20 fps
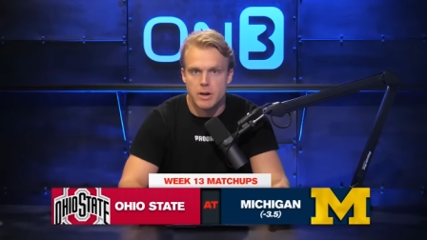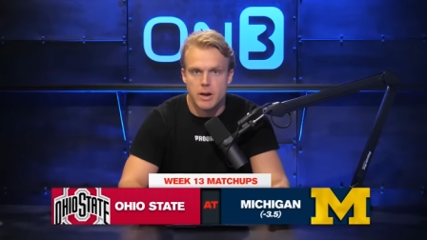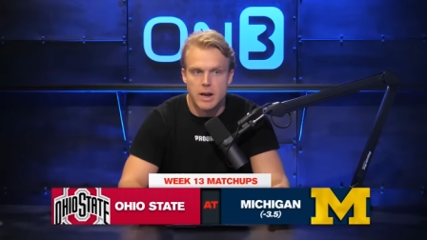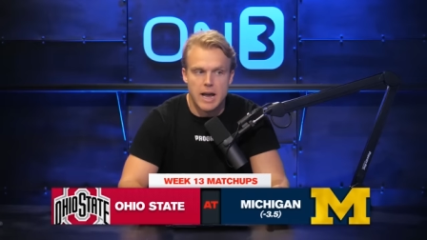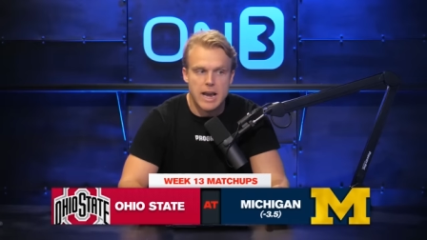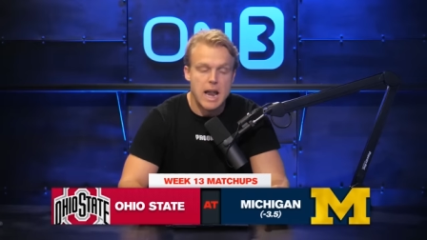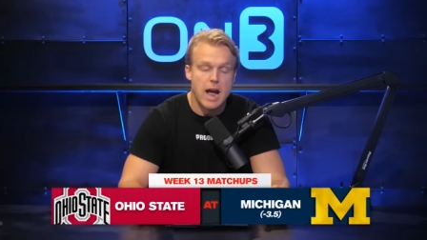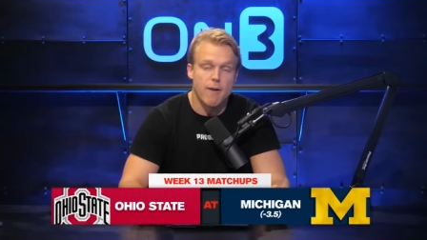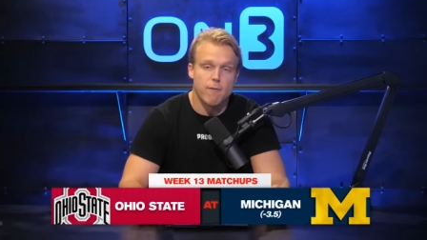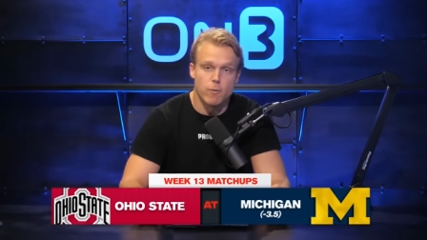
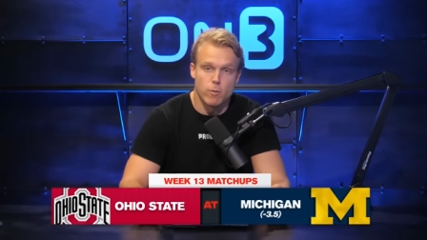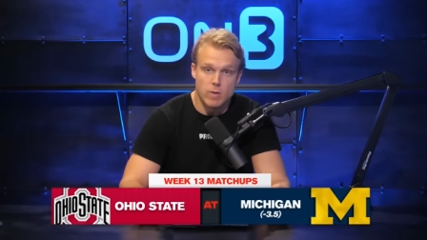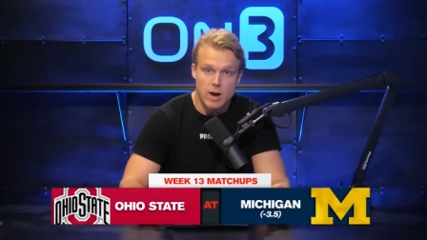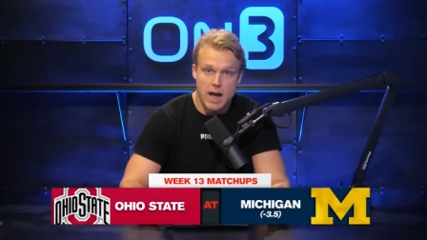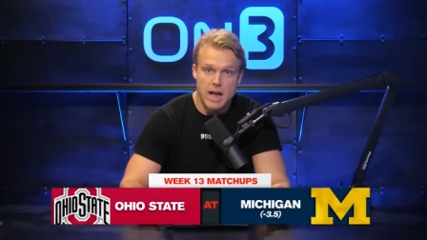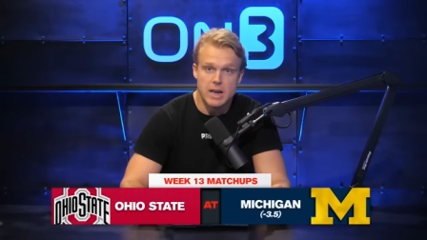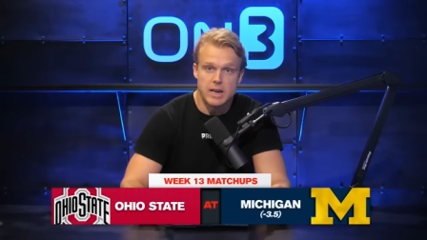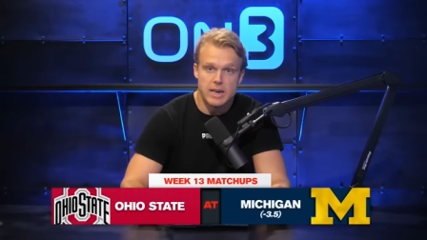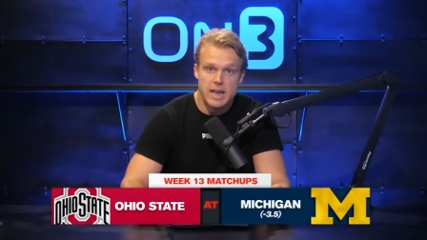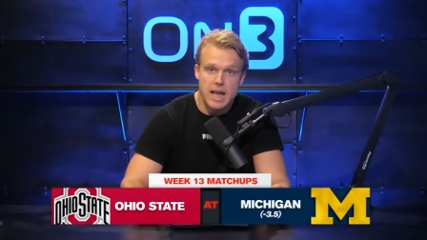And now for
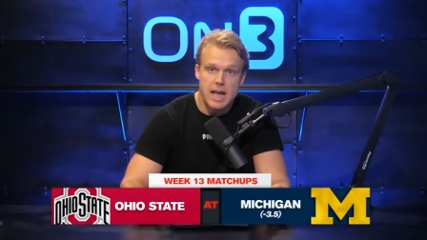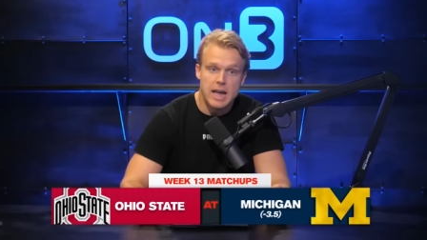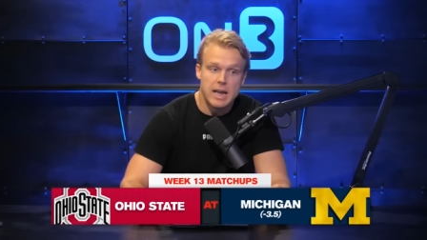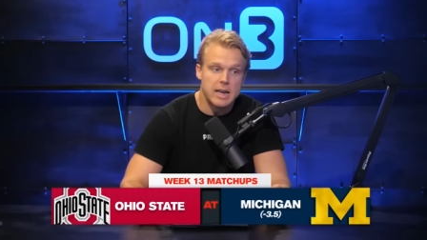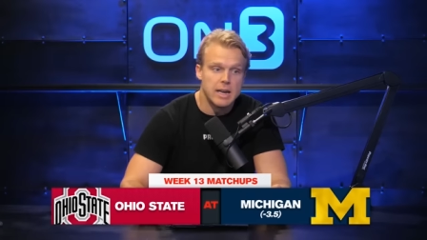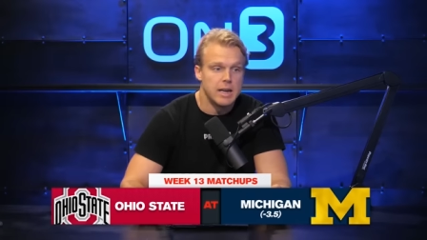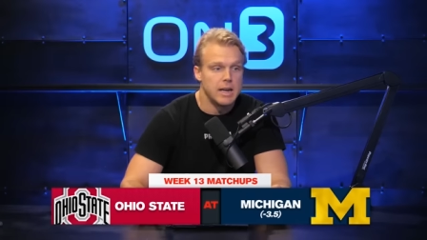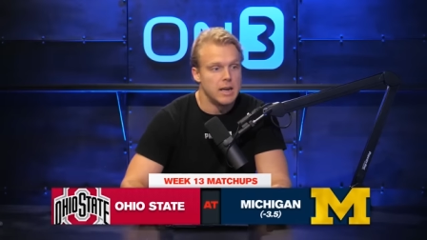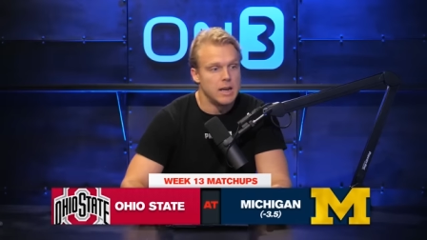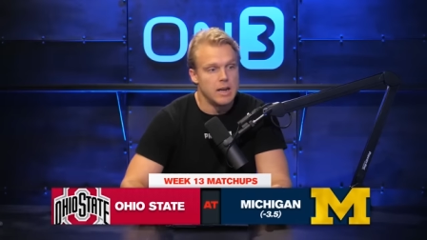Ryan Day,
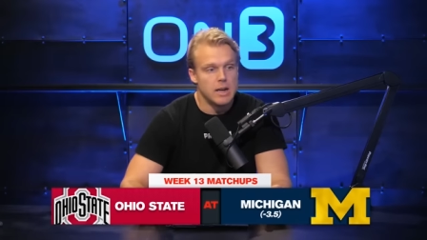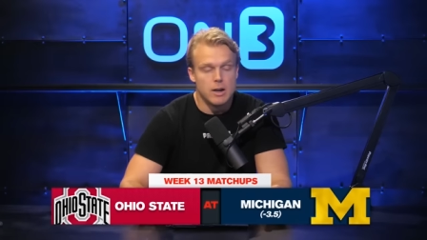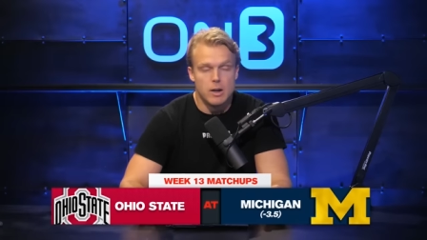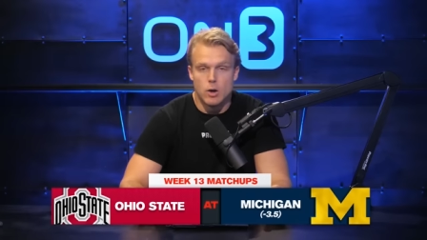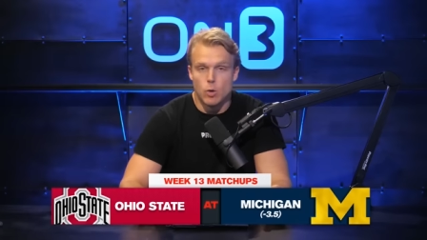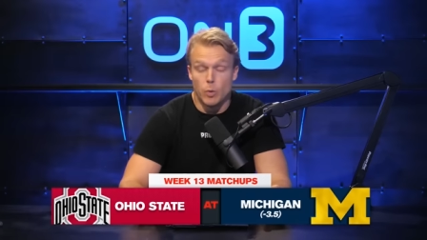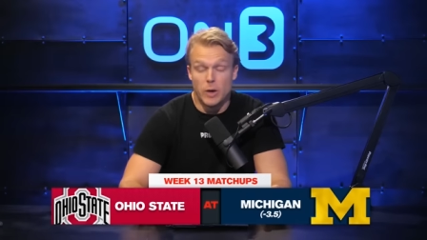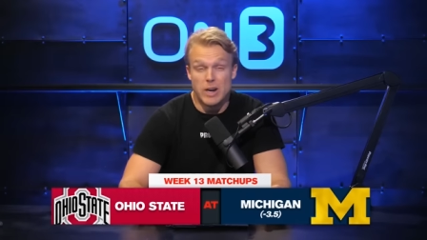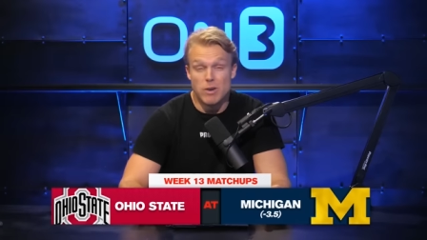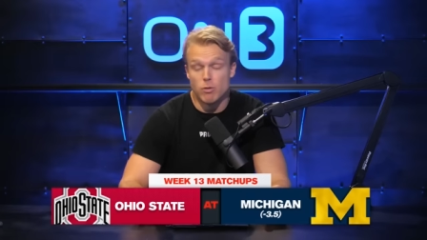
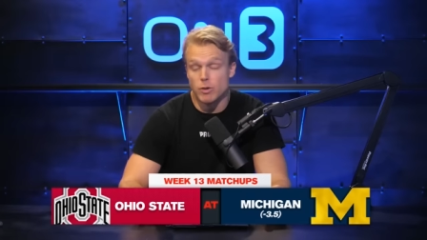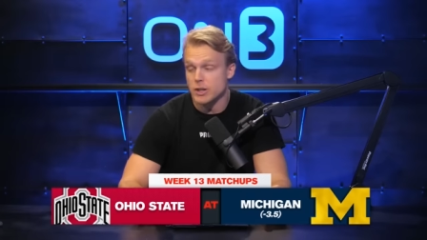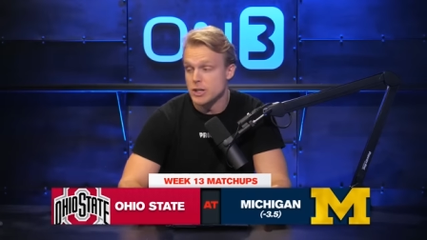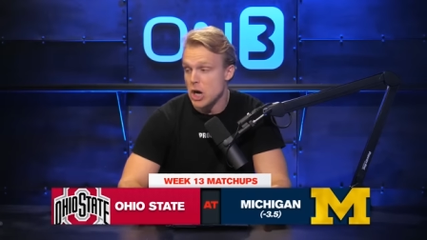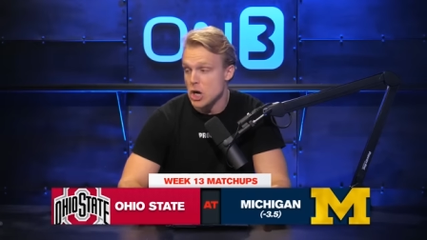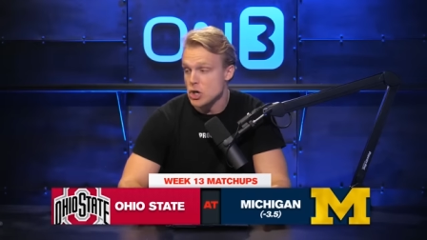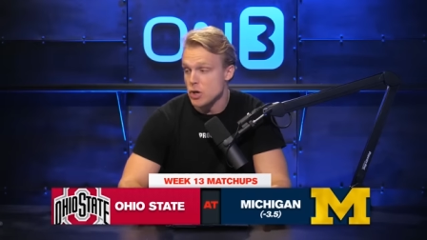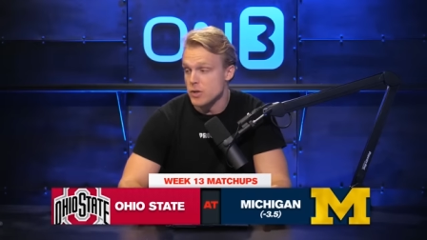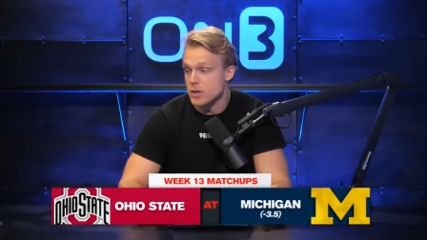we didn't really touch on